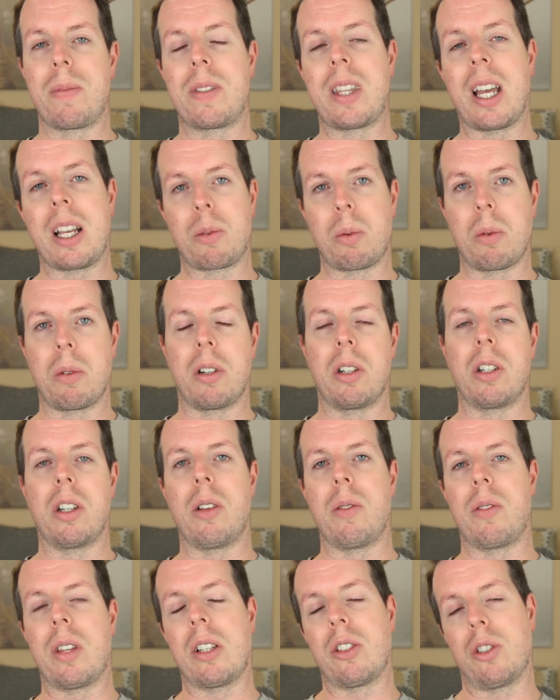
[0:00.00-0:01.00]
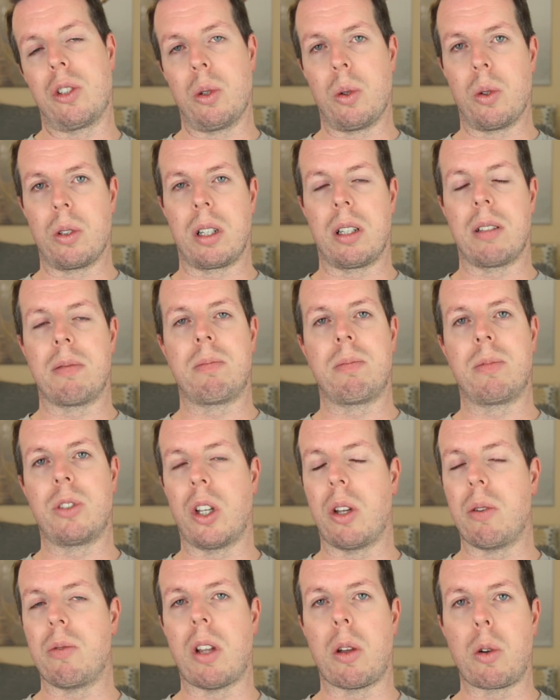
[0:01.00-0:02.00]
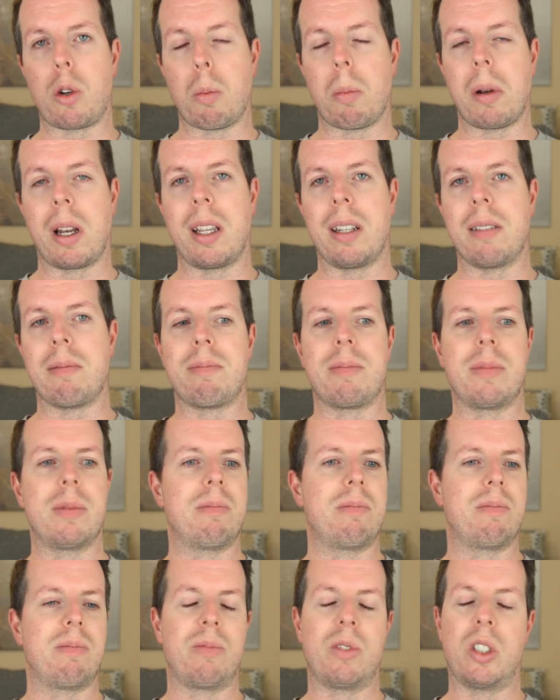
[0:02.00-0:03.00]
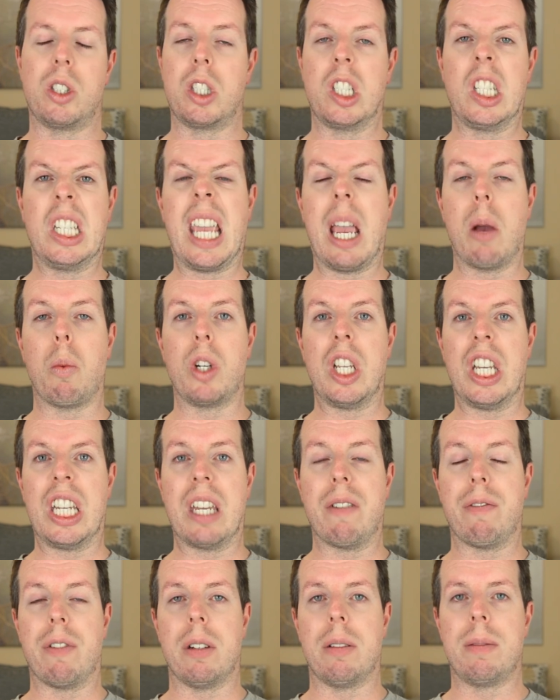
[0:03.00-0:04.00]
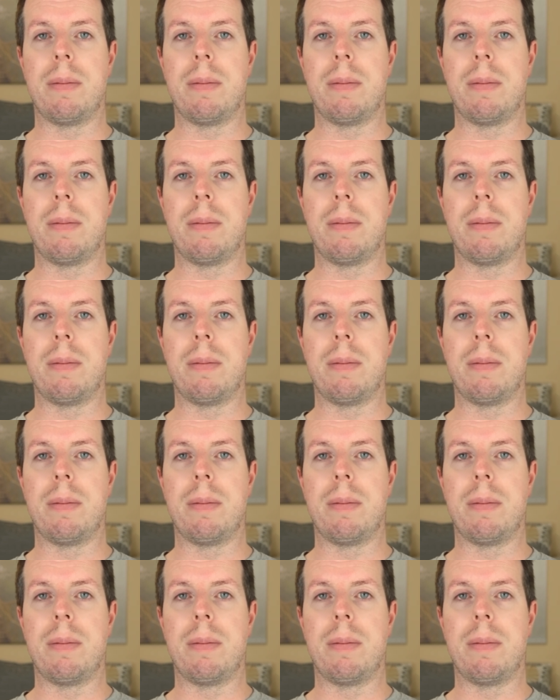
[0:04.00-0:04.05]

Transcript: That's what I'm going to do. That's the order. So don't complain. Get what you're given.